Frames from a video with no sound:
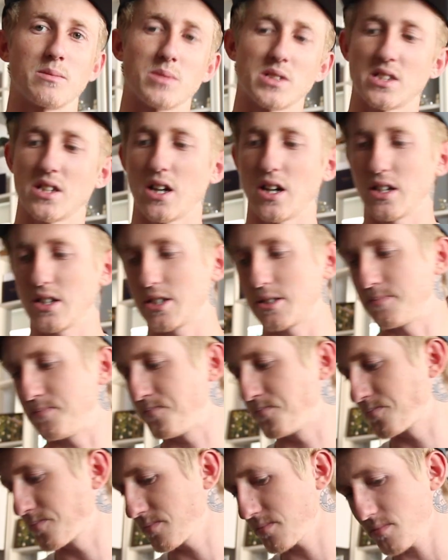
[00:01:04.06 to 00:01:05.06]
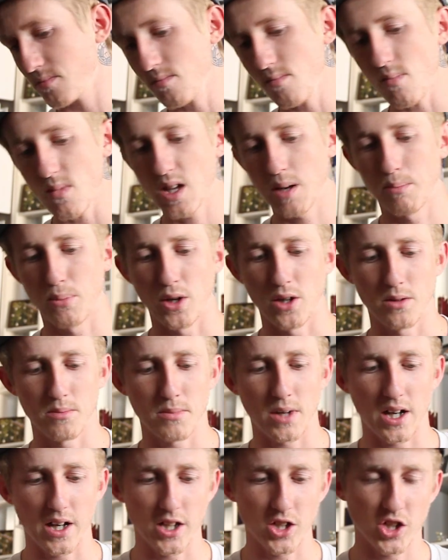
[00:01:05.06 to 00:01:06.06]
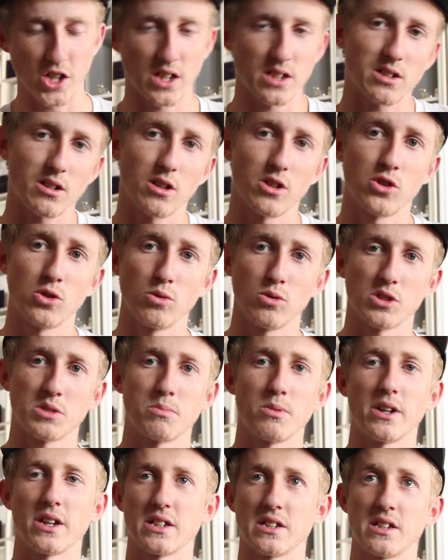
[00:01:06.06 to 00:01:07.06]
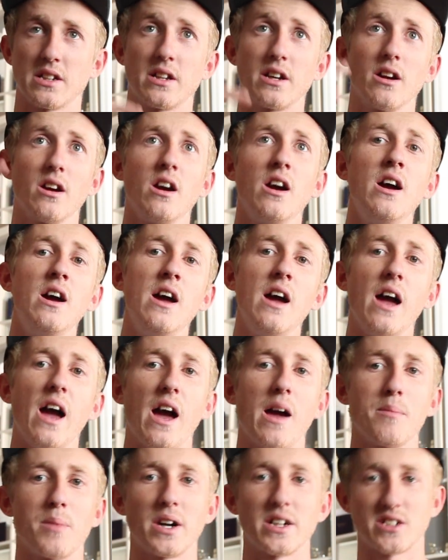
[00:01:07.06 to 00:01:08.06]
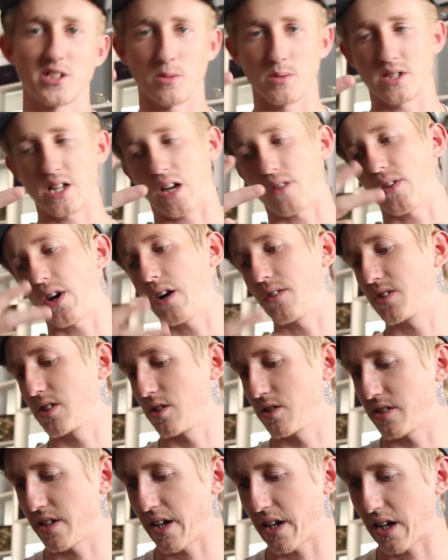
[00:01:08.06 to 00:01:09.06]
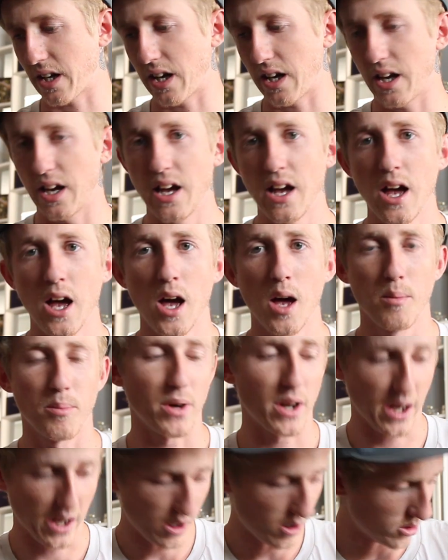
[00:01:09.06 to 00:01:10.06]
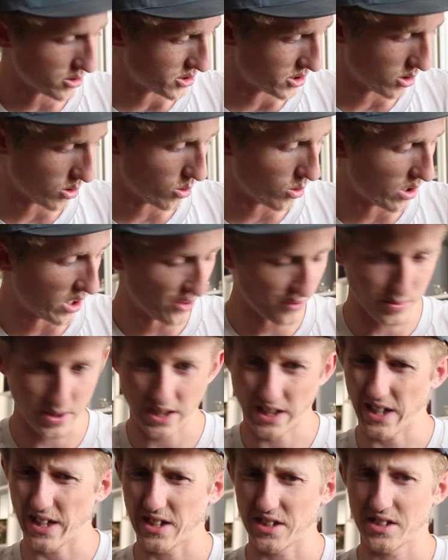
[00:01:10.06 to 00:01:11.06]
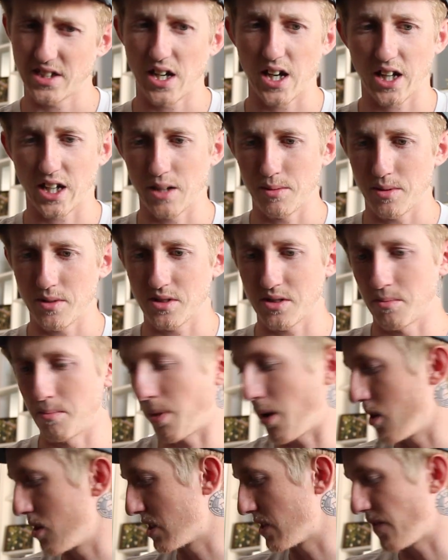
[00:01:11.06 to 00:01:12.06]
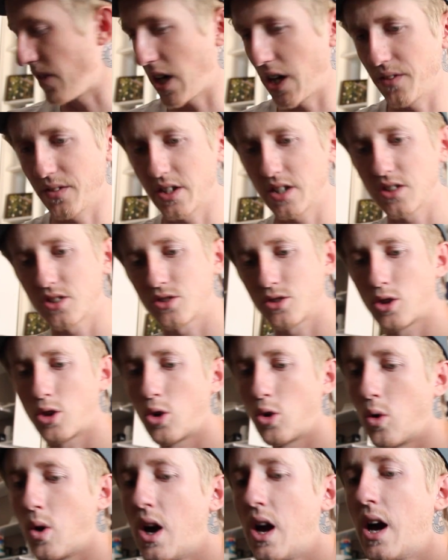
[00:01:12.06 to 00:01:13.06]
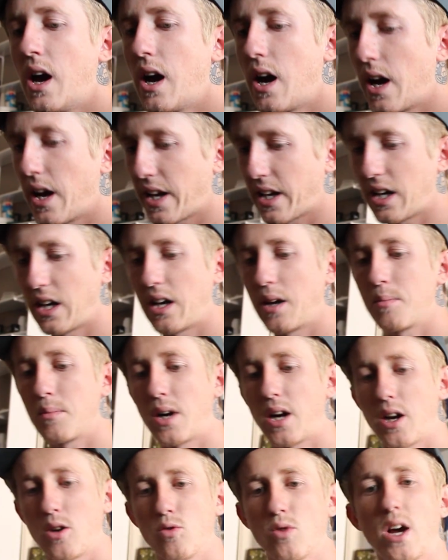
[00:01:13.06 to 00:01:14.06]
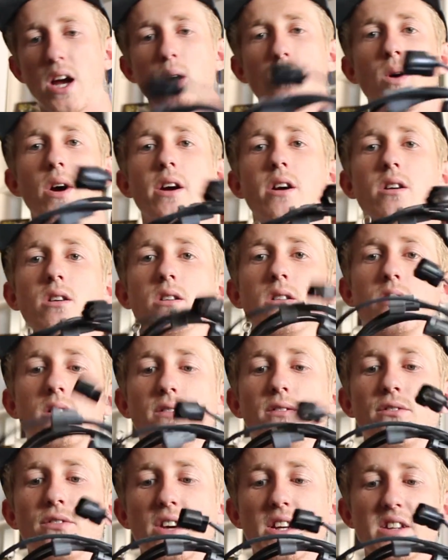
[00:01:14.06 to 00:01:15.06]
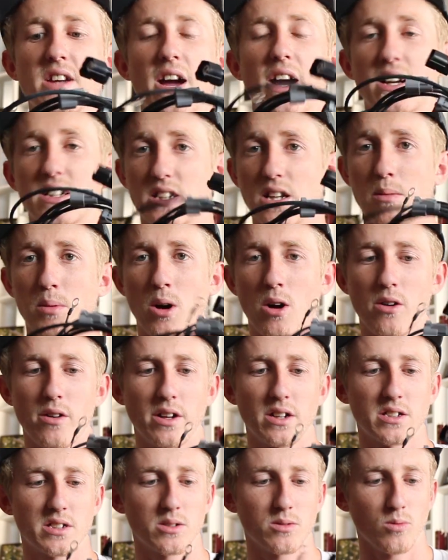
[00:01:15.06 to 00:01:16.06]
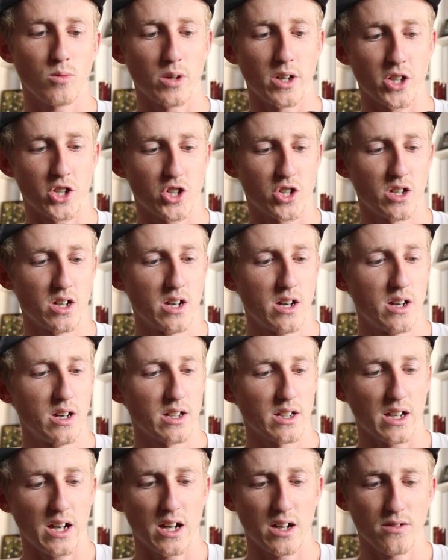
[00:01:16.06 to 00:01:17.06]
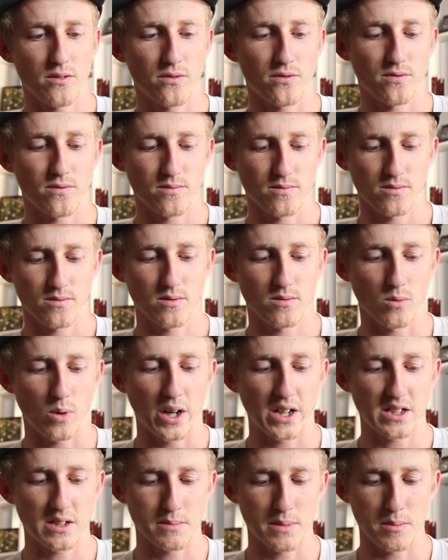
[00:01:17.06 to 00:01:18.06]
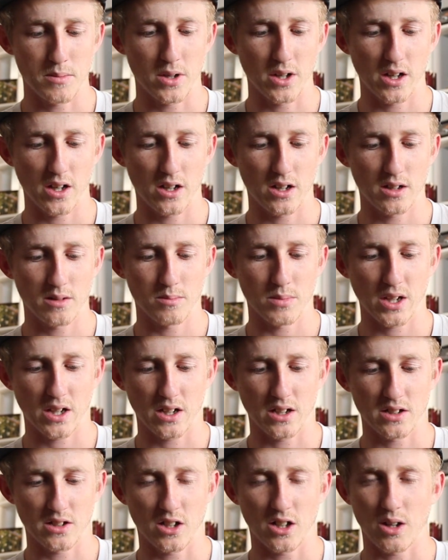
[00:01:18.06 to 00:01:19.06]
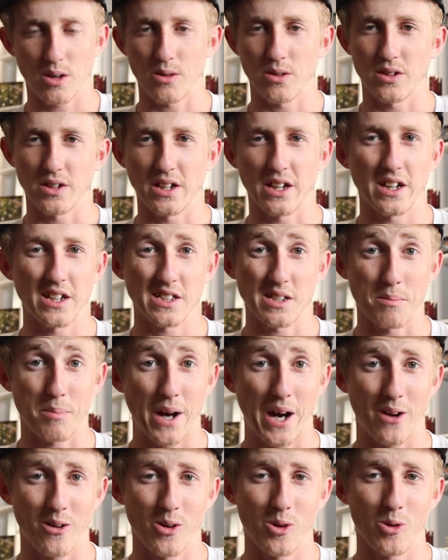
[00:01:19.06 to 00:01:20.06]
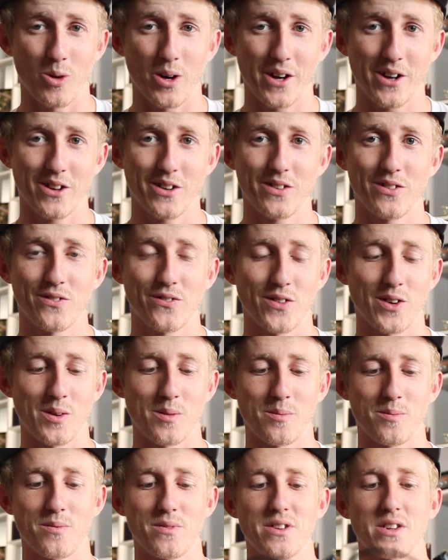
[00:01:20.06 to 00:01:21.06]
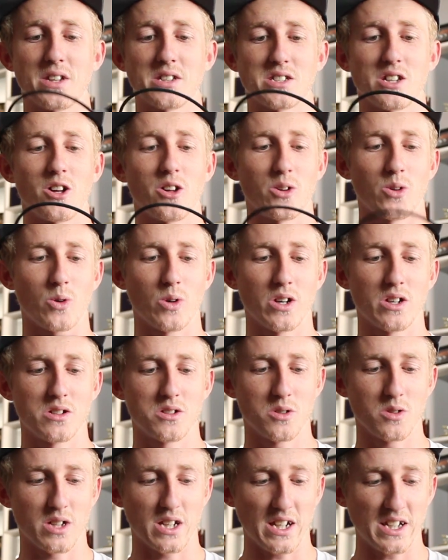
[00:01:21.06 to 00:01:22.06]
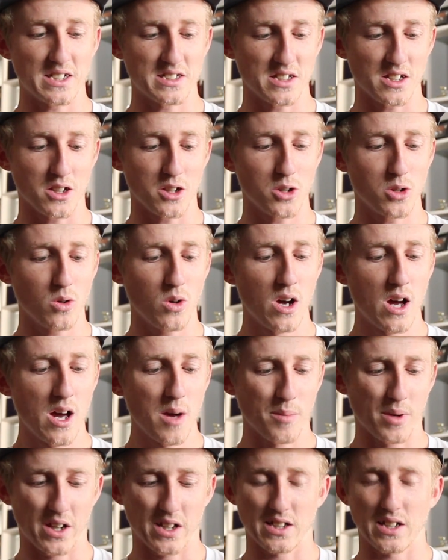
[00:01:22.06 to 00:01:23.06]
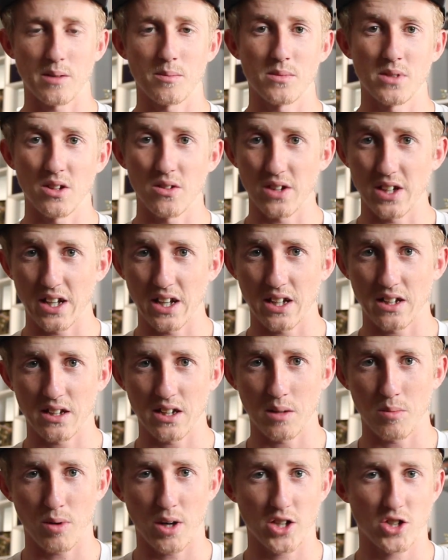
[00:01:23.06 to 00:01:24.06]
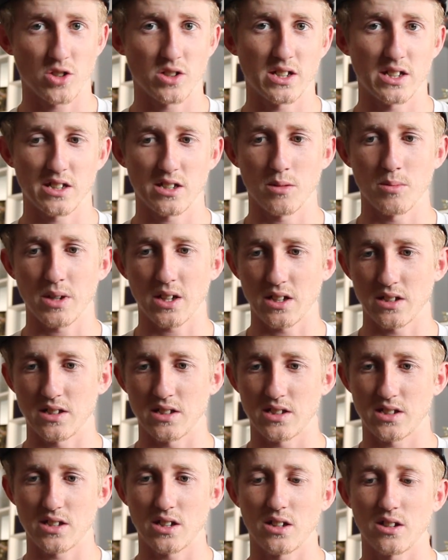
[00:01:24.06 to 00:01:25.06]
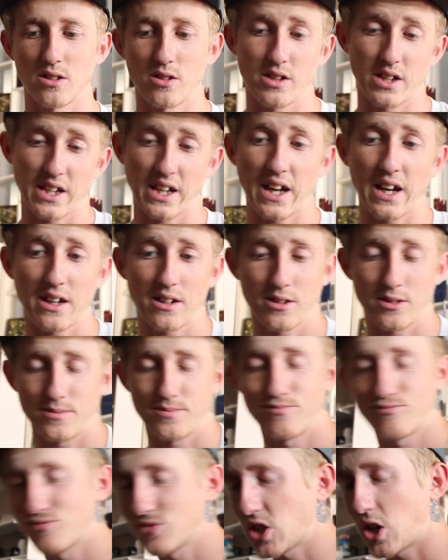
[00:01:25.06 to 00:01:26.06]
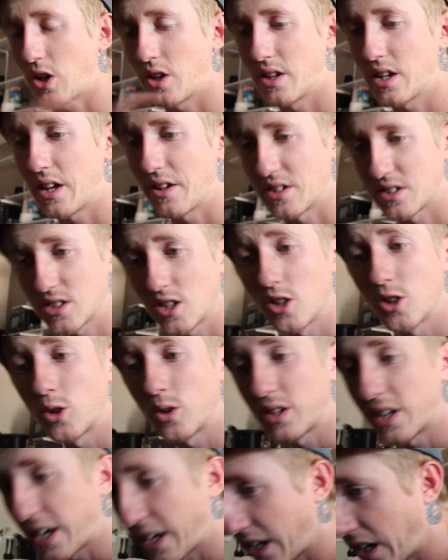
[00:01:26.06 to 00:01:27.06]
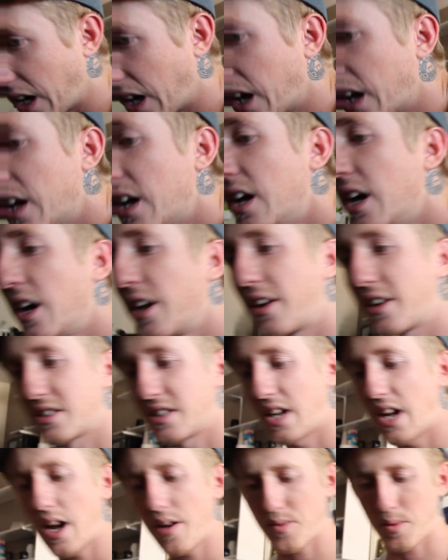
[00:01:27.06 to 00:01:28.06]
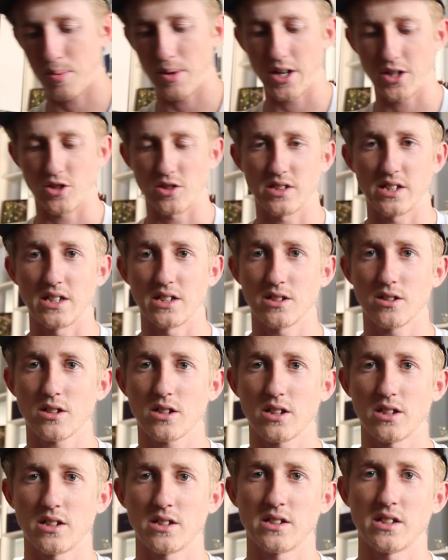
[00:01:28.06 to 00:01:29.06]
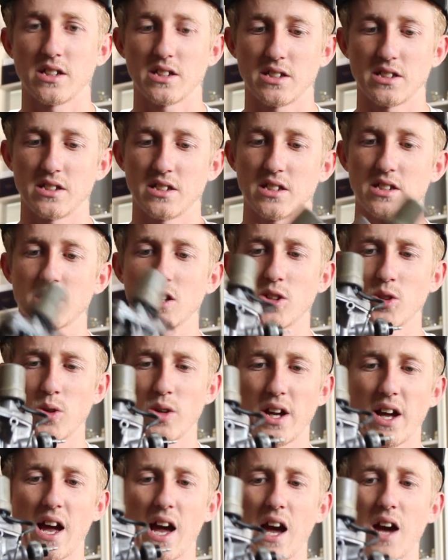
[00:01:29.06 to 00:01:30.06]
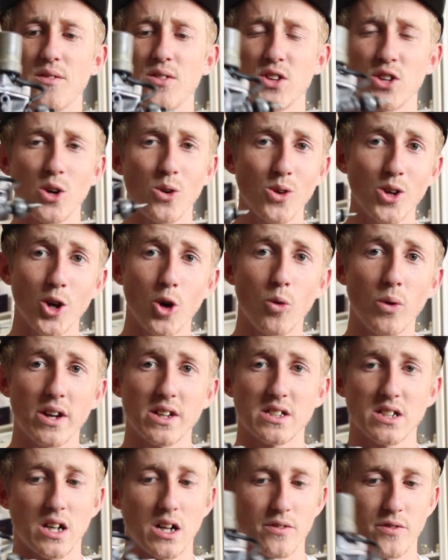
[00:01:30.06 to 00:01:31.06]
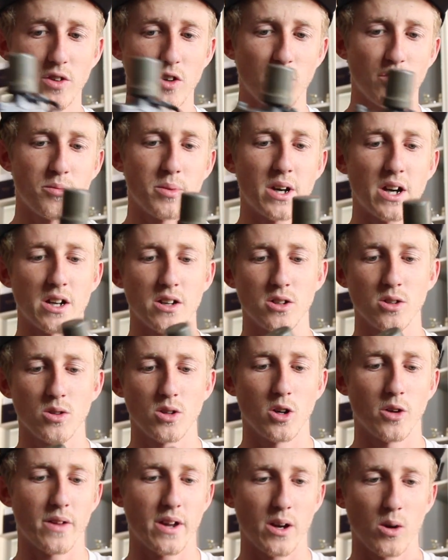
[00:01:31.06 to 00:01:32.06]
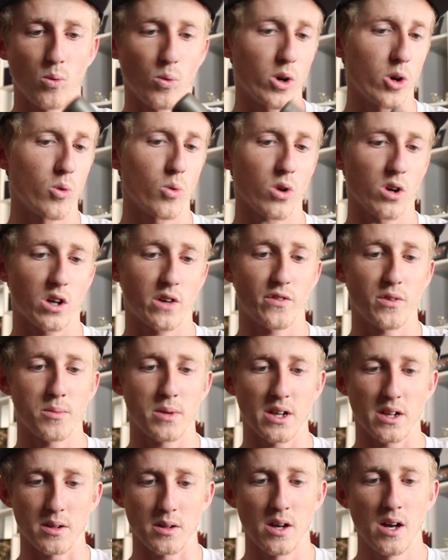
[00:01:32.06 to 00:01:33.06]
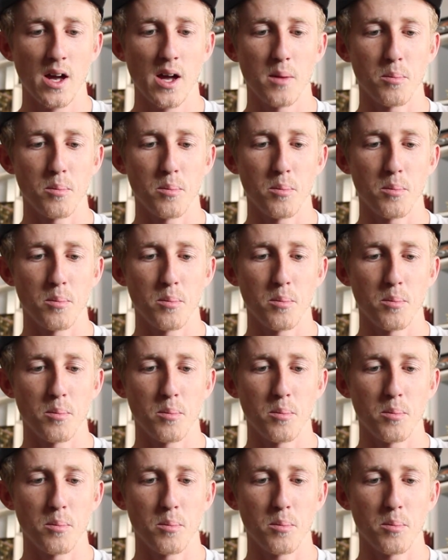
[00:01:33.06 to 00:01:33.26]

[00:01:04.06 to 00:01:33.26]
some studs, put my GSR dual springs in there, and my SuperTech valve seals that I got. But I also have been kind of stocking up on some parts finally, so I got my Rywire Vtec sub-harness, which kind of wasted my money on because all I really need is a power wire from the solenoid to the ECU, because I'm deleting the pressure sensor because the solenoid that I got doesn't have the pressure sensor, because this is the solenoid I have. I don't know what it's off of, but I do know that it will work for my